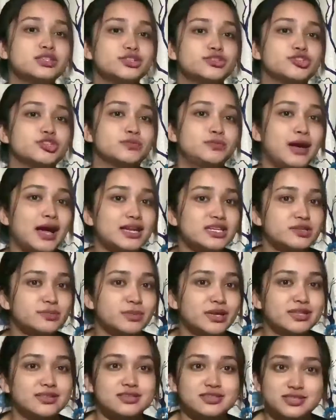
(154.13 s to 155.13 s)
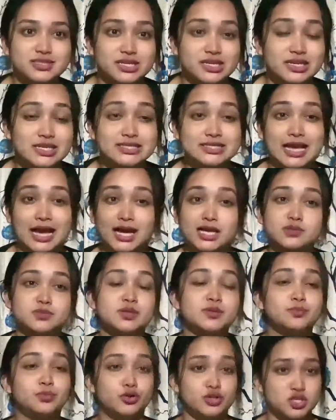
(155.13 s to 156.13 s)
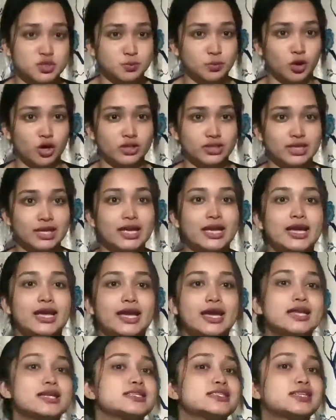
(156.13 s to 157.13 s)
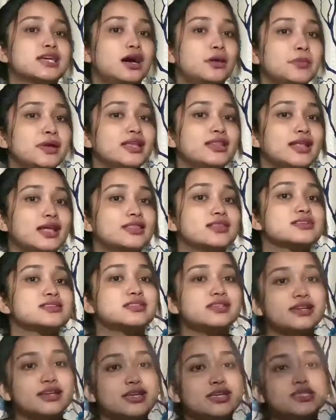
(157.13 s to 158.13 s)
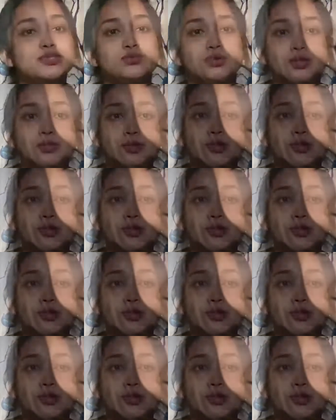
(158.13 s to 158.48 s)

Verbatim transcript: due to pandemic, the series has been postponed. It is coming that the series will